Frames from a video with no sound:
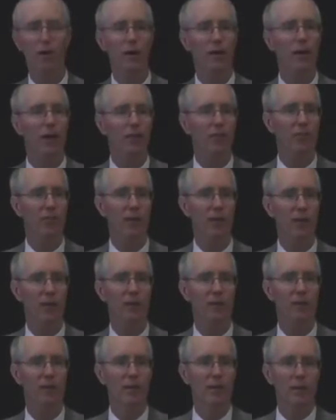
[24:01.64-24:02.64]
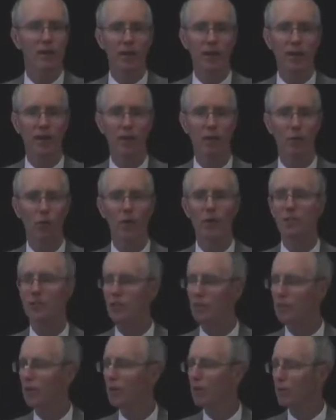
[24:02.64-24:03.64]
on that thing, and away
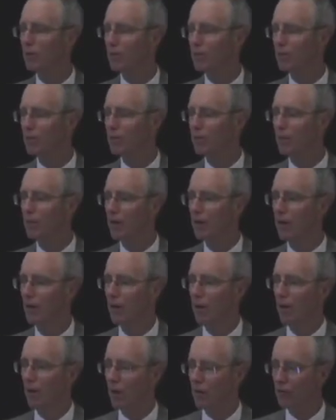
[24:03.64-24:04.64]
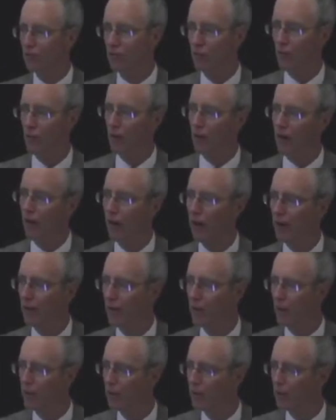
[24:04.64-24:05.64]
she goes. Also, I
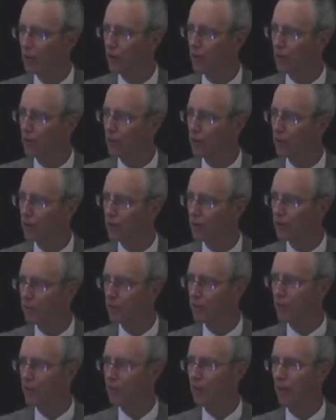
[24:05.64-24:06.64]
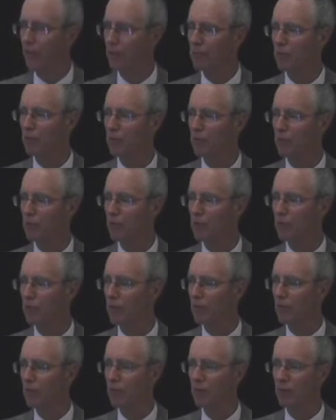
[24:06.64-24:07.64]
noted here that you need seat clamps to secure
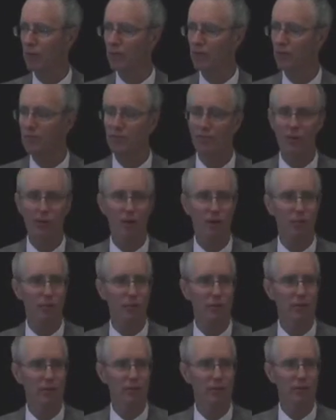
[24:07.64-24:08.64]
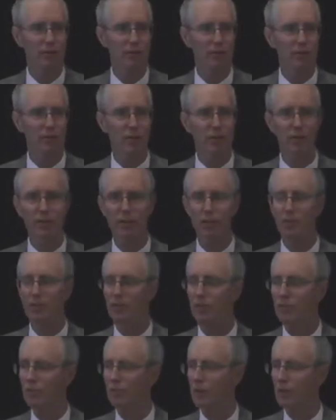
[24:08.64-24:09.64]
these lids. I've been seeing
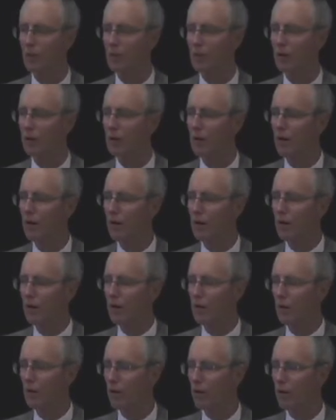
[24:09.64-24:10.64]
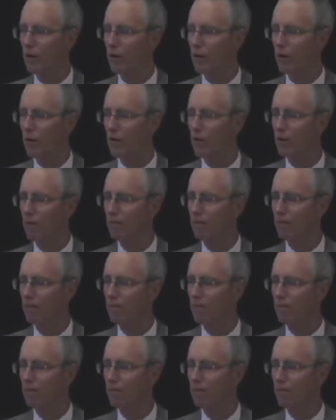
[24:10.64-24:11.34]
citations where OSHA